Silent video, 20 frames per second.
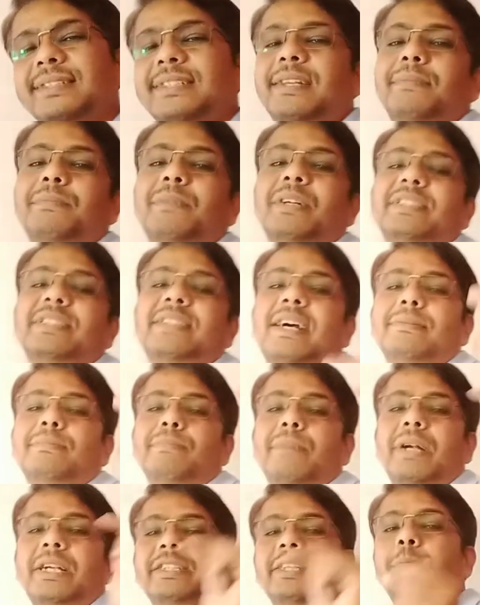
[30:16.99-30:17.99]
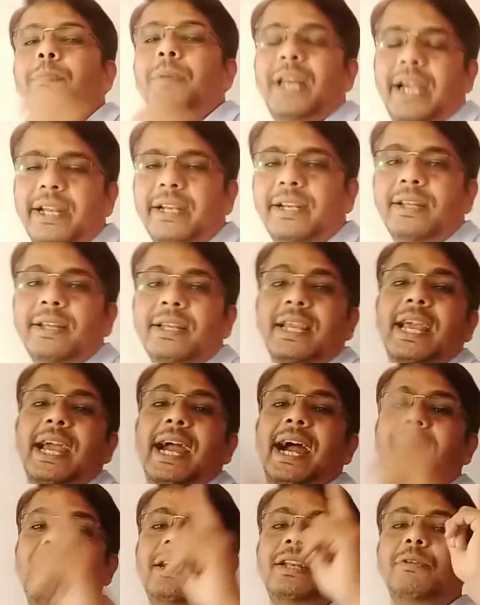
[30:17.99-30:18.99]
consecutive natural numbers are
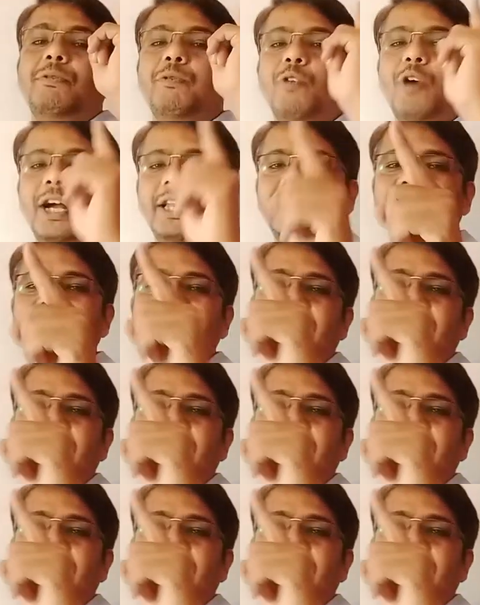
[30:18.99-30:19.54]
multiplied,